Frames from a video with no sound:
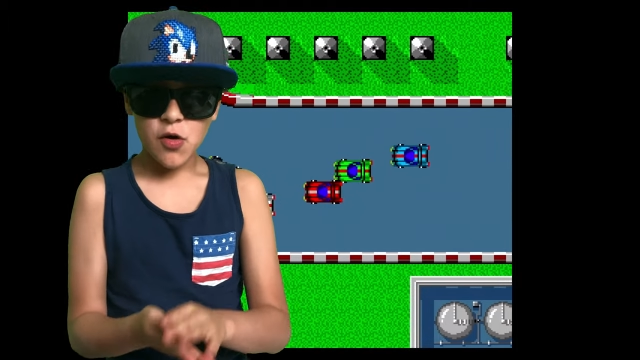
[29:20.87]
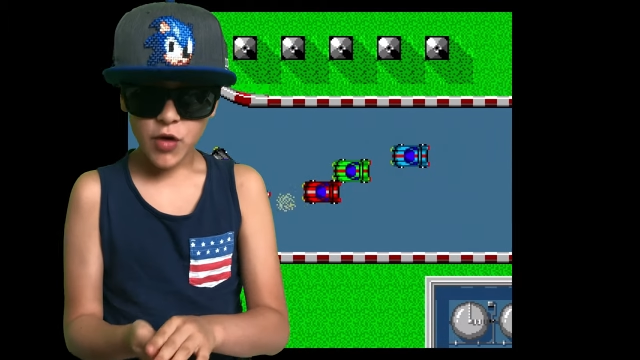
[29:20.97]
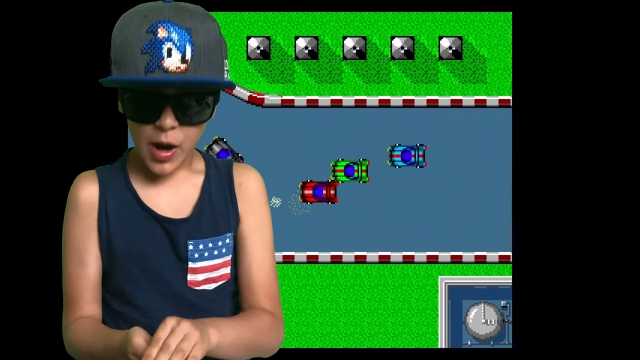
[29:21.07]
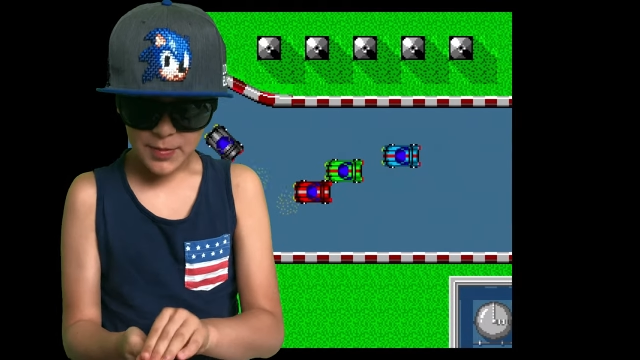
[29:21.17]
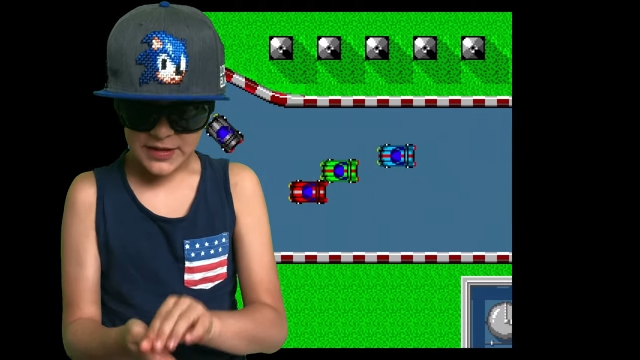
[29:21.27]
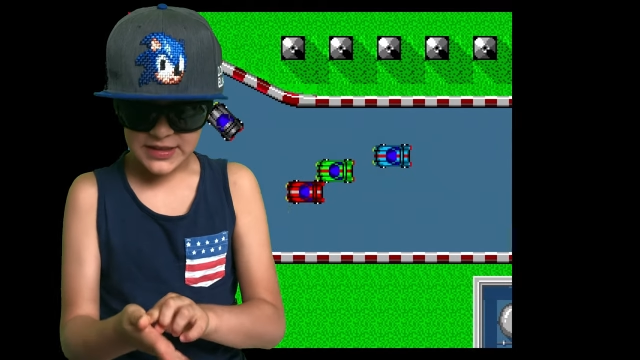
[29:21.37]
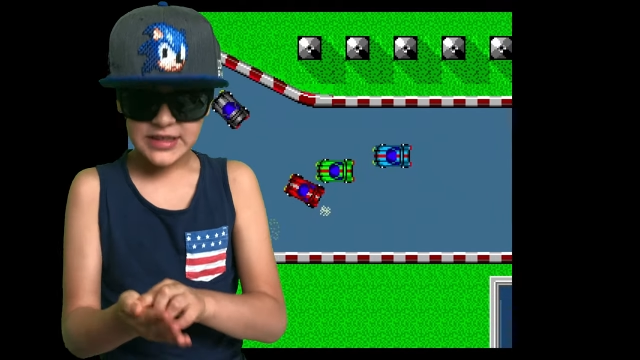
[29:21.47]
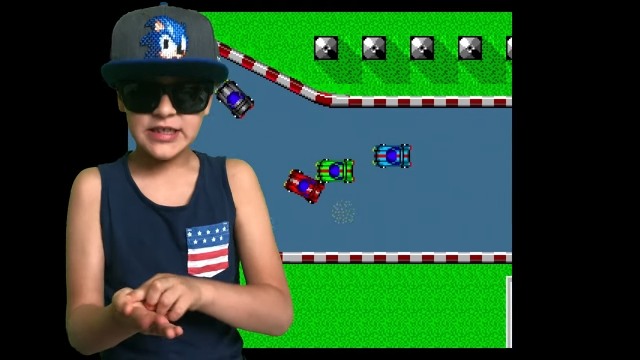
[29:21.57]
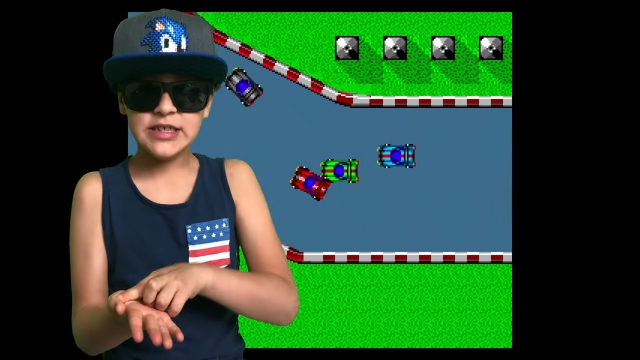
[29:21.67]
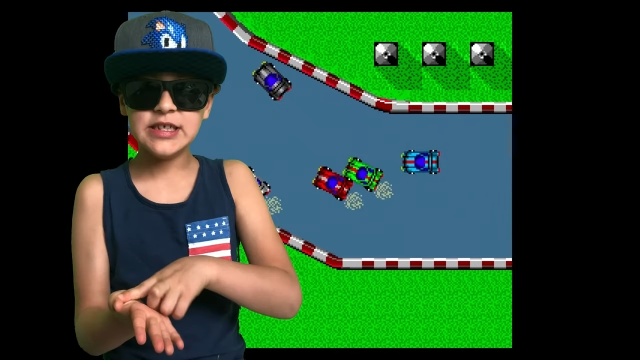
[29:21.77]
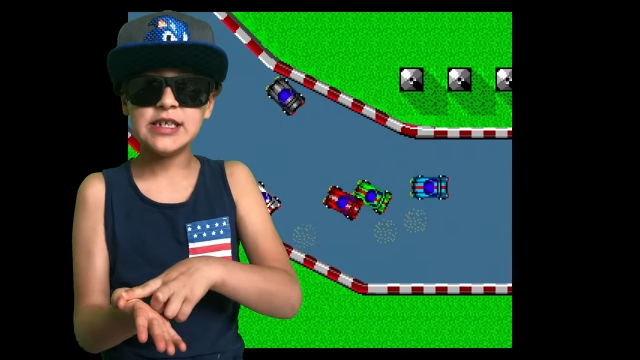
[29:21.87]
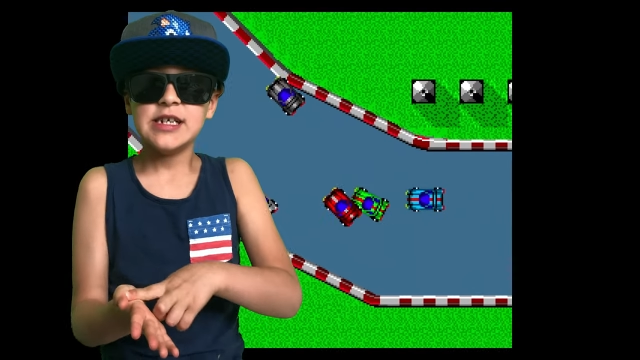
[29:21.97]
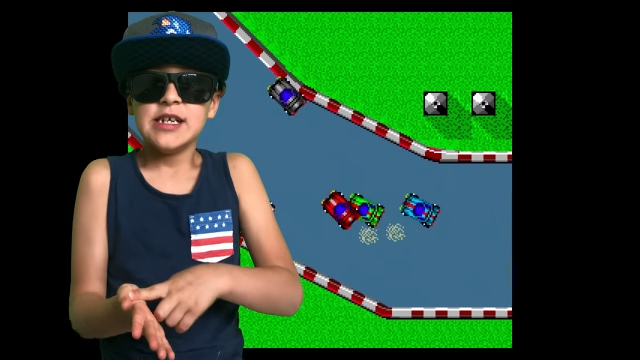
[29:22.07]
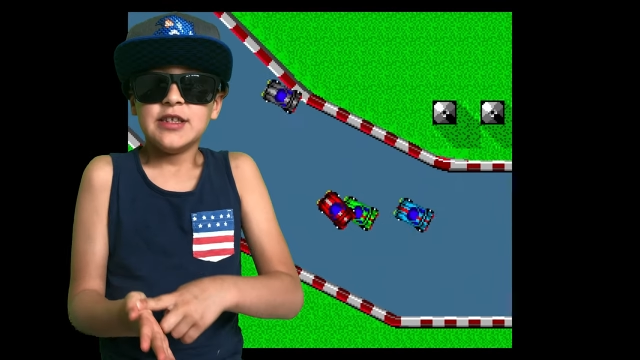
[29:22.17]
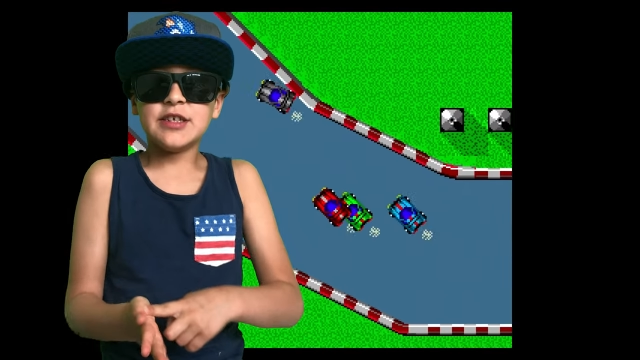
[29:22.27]
Is there anything other
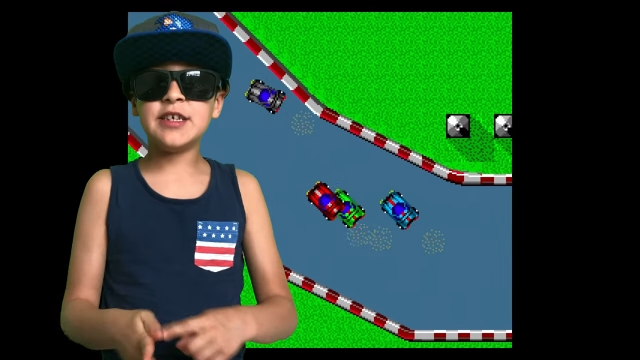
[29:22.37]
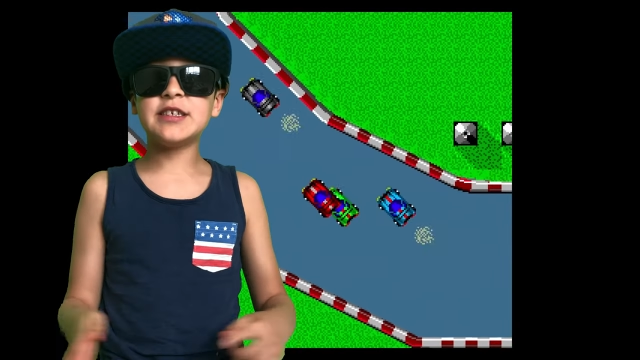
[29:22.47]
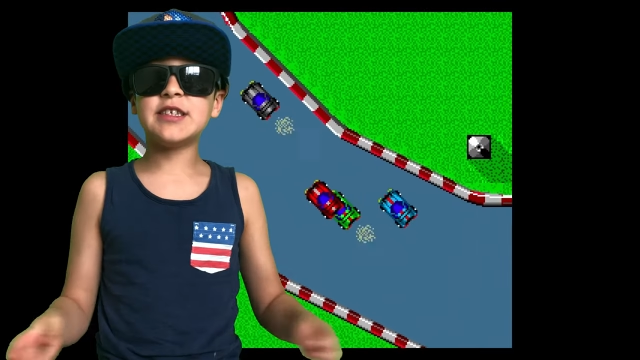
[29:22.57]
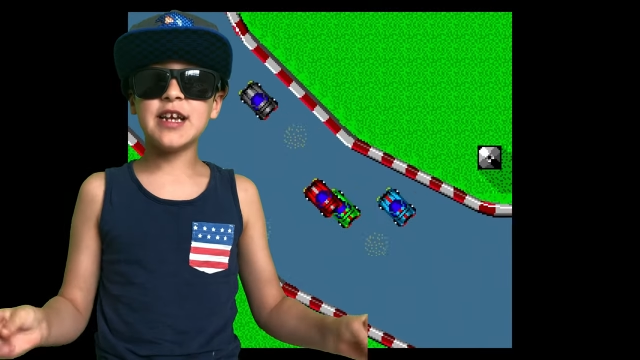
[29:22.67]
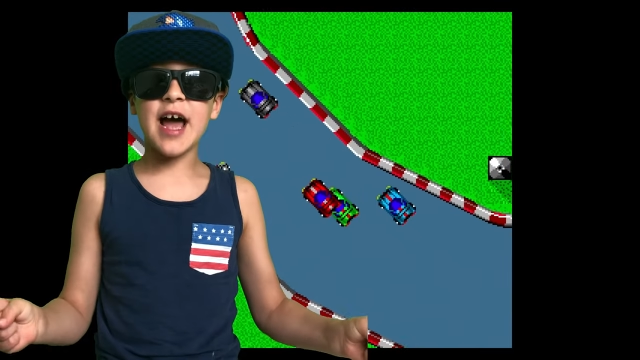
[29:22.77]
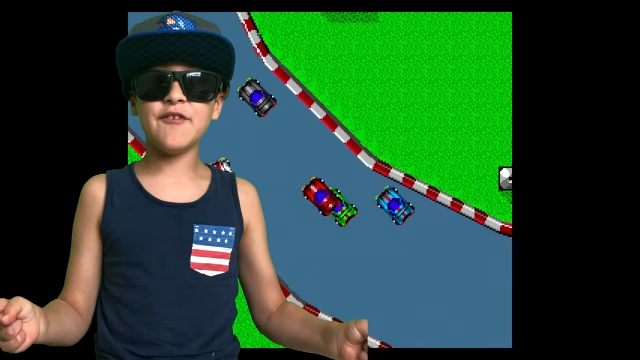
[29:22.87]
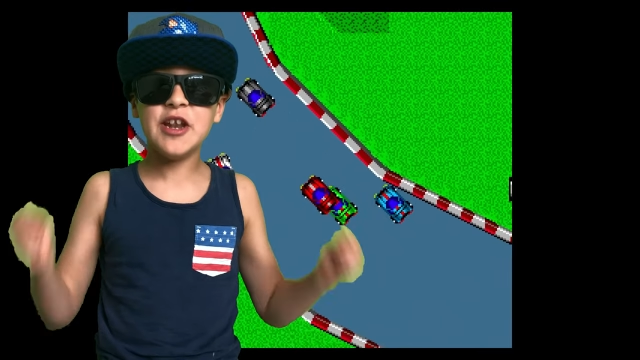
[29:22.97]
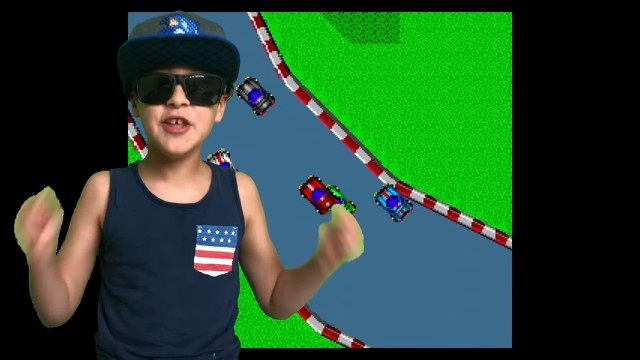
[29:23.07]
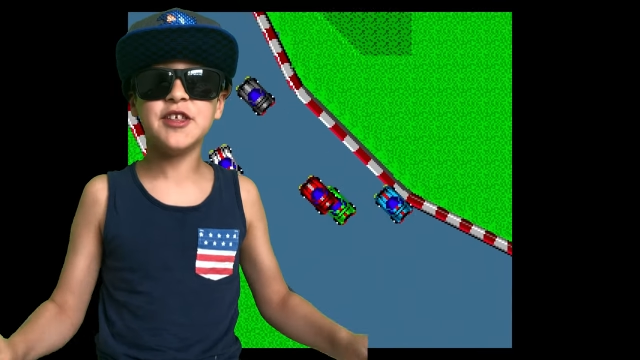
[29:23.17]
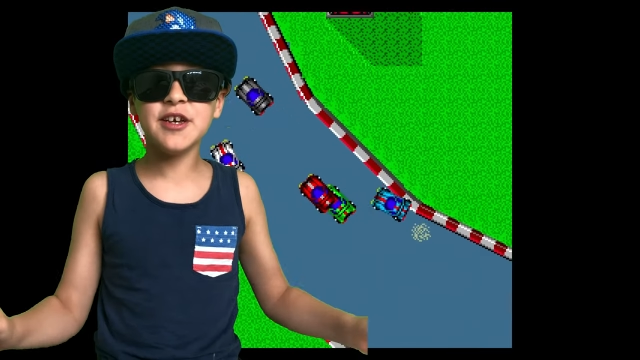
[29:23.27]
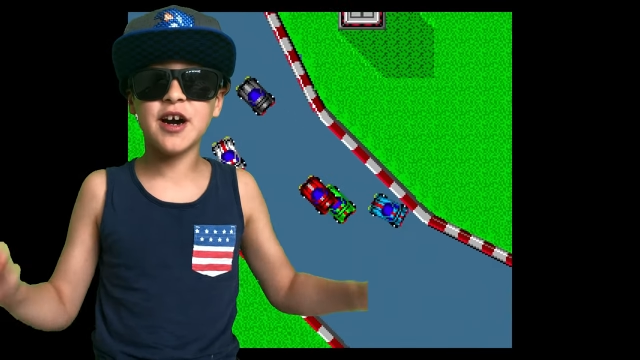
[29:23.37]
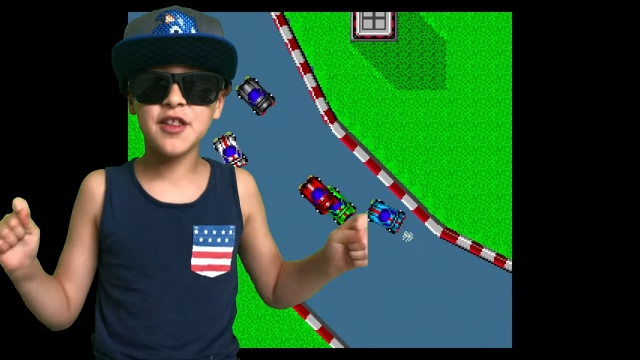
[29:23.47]
than shooters on this thing?